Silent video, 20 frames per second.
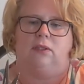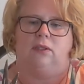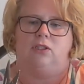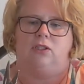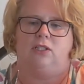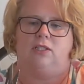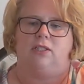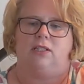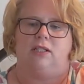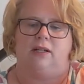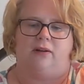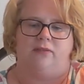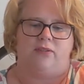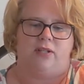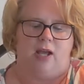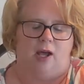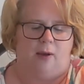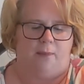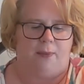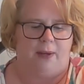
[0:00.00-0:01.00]
just enough to
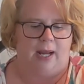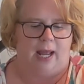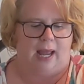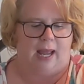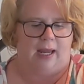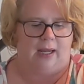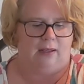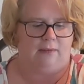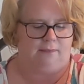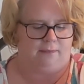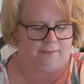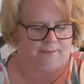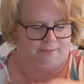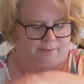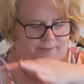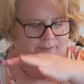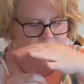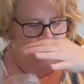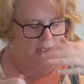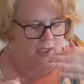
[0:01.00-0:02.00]
help it hang.
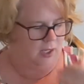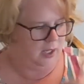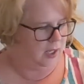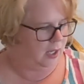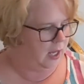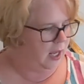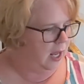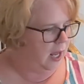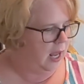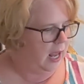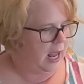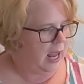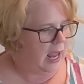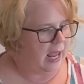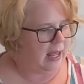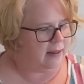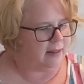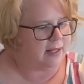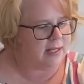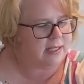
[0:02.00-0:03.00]

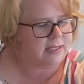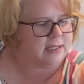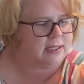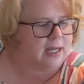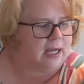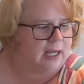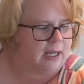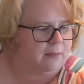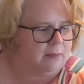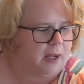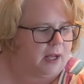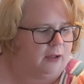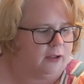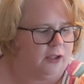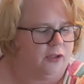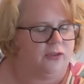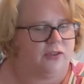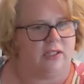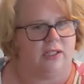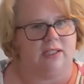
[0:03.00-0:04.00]
And this time I'll
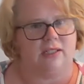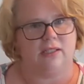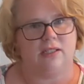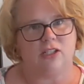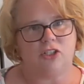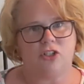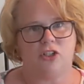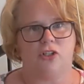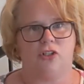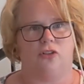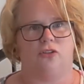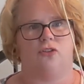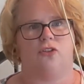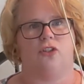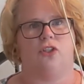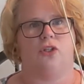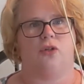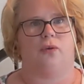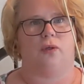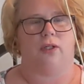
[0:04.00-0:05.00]
use an additional
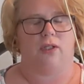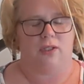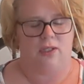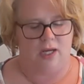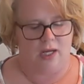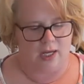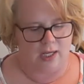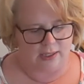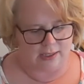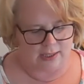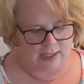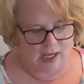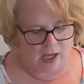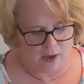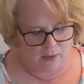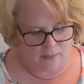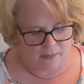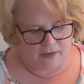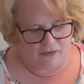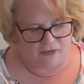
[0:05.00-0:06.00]
skewer to
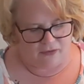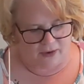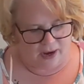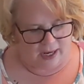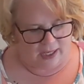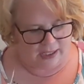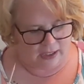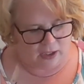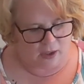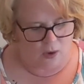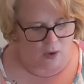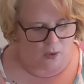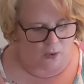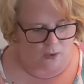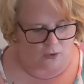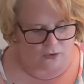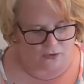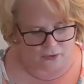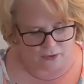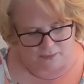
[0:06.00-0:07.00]
help me find the
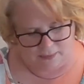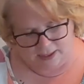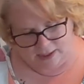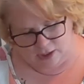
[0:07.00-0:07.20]
holes for my